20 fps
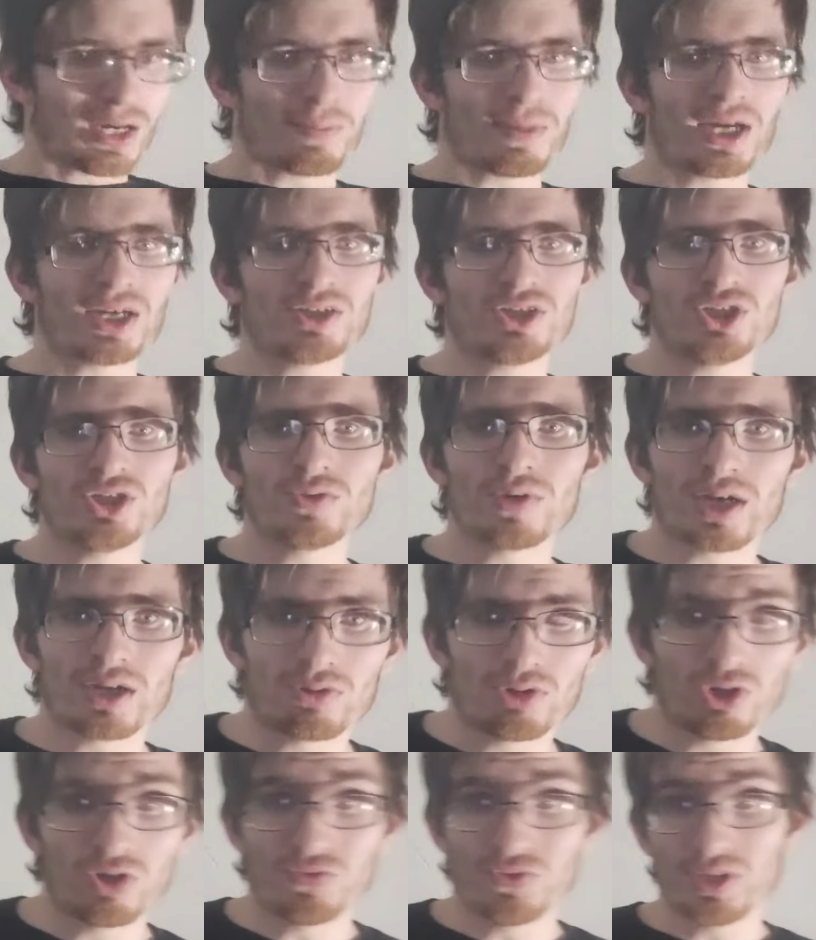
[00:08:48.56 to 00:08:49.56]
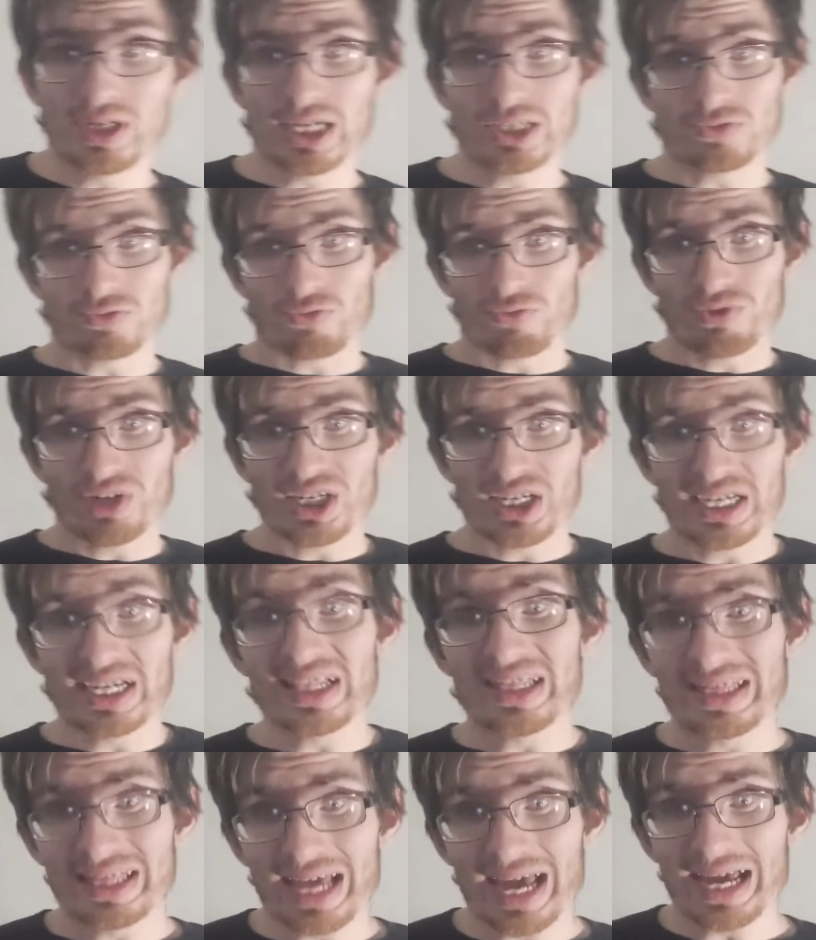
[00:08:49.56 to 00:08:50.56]
Mind you, I don't know if you guys will
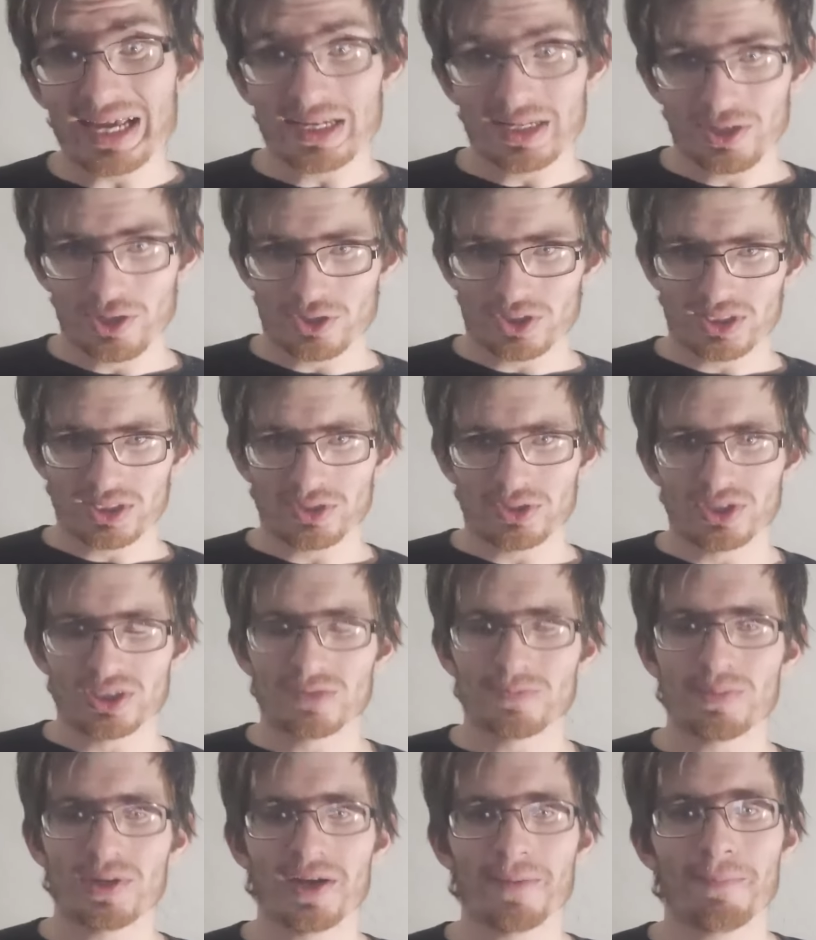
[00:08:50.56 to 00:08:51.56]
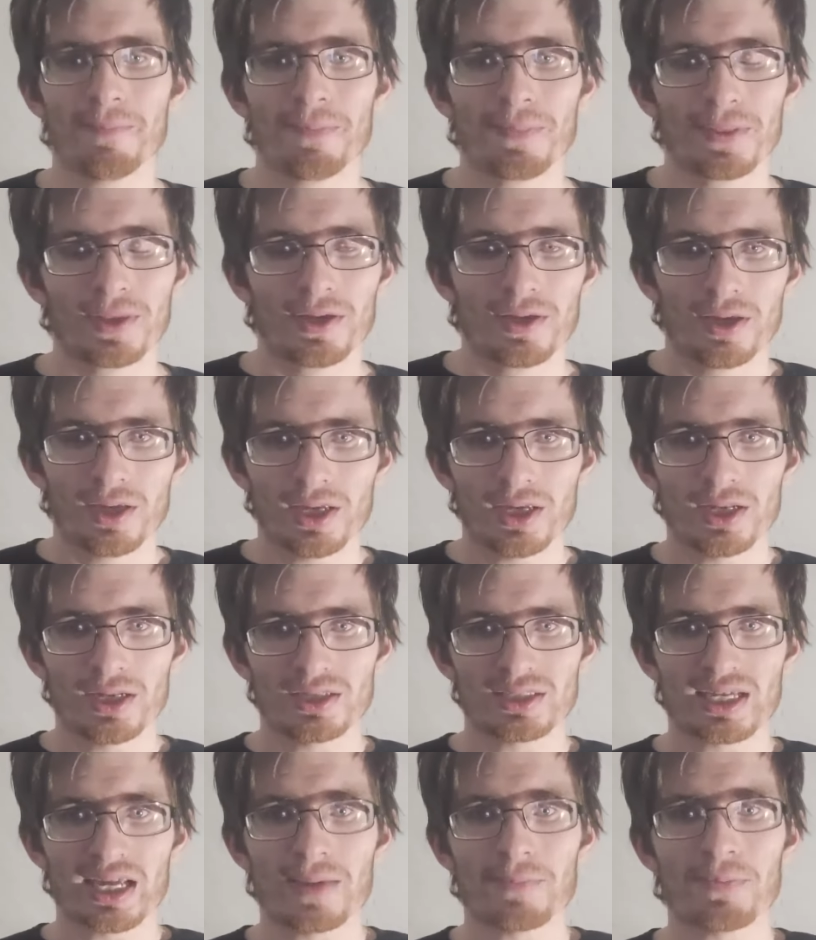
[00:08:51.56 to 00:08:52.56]
get that in your series, but in
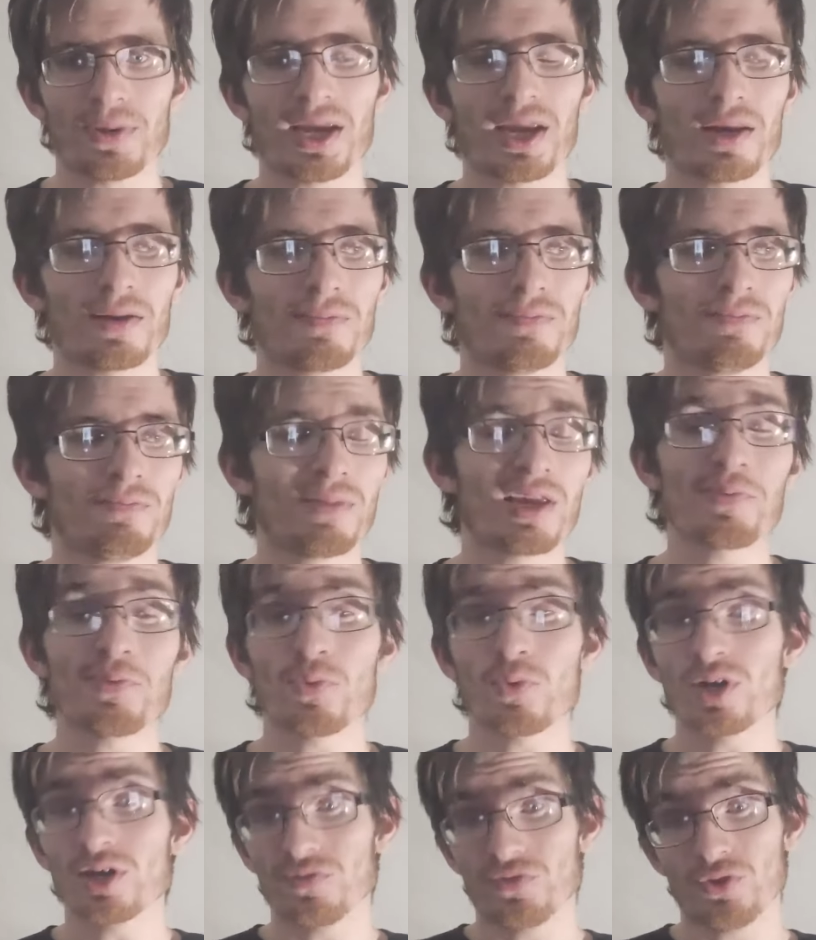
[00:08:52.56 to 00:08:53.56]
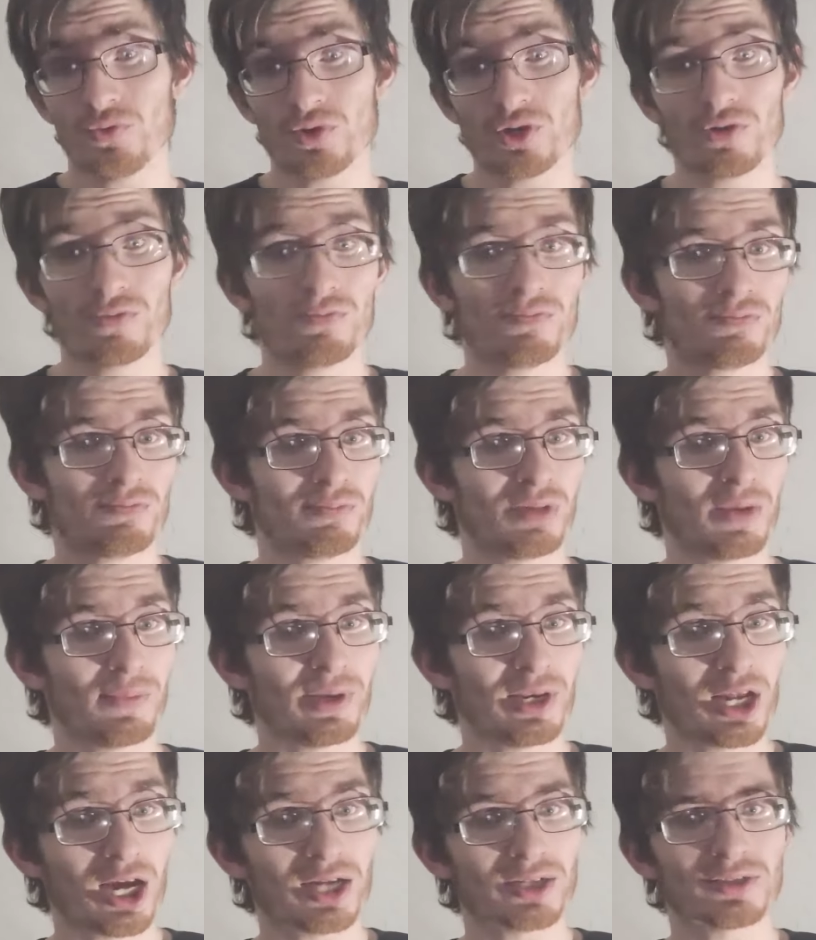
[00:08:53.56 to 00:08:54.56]
this campaign. Maybe one of you will,
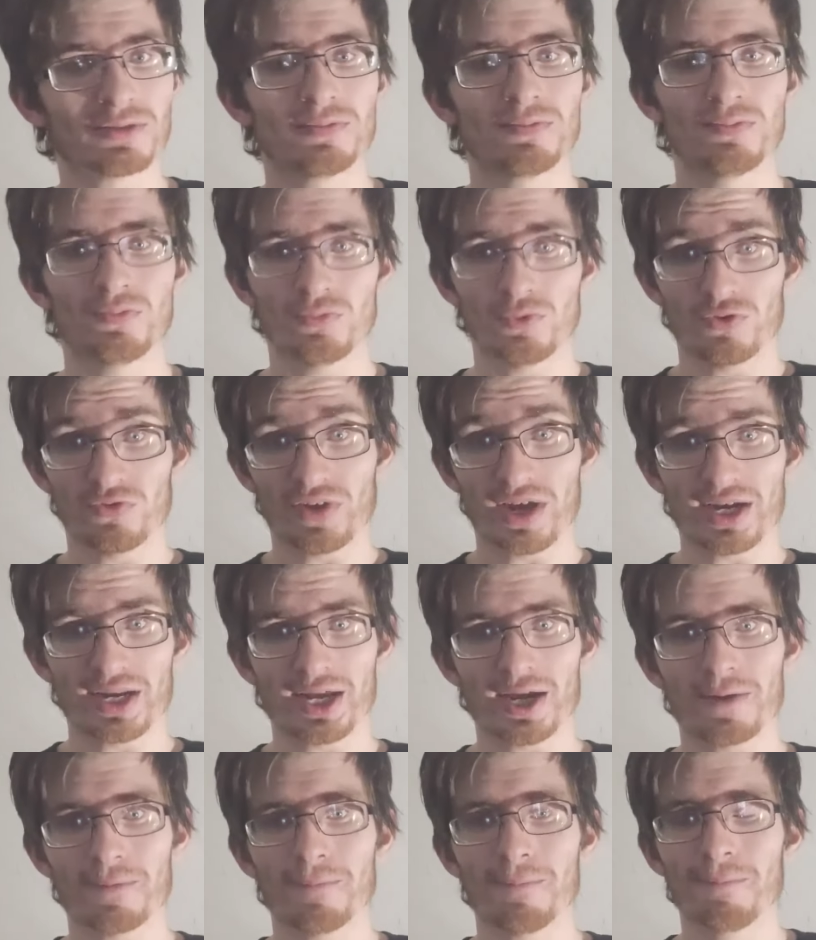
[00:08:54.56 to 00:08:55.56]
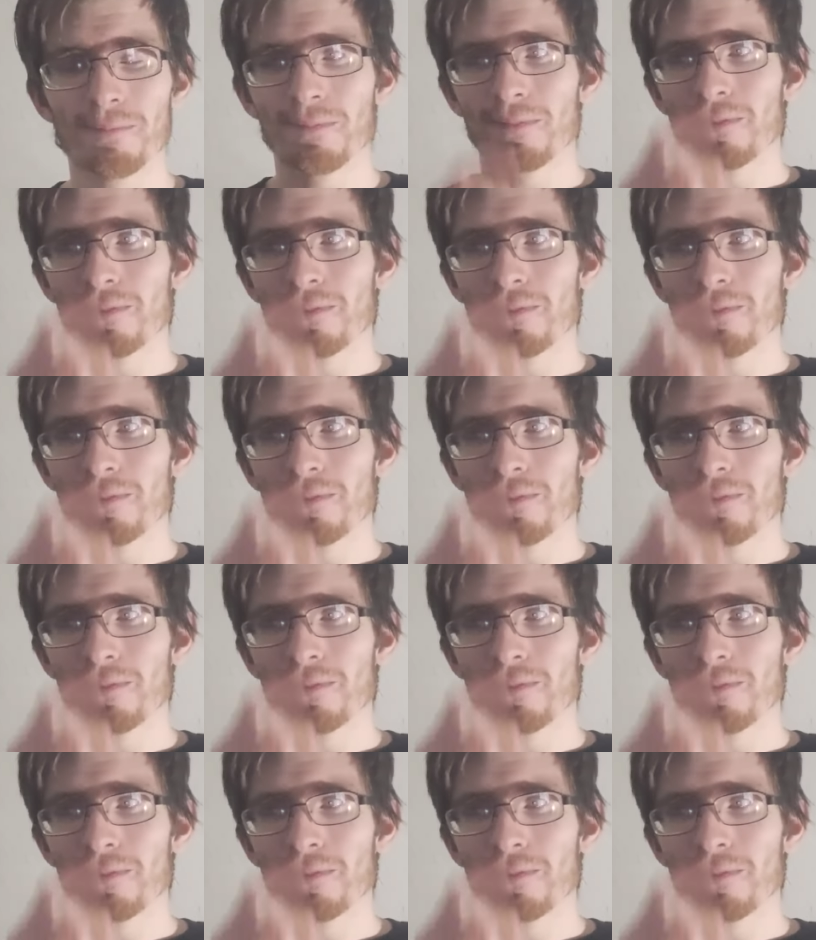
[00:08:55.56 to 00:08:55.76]
maybe not. We'll find out.